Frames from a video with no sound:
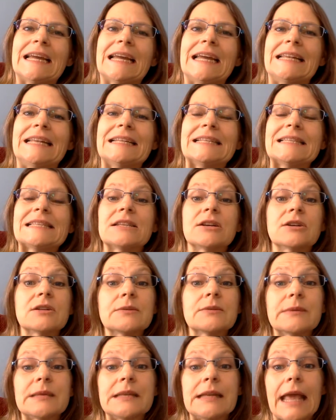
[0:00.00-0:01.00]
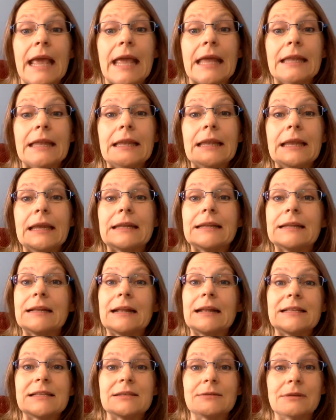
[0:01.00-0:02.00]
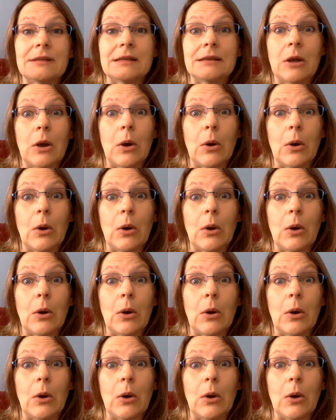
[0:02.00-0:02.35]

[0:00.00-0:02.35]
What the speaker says: and it starts with an N and it ends with an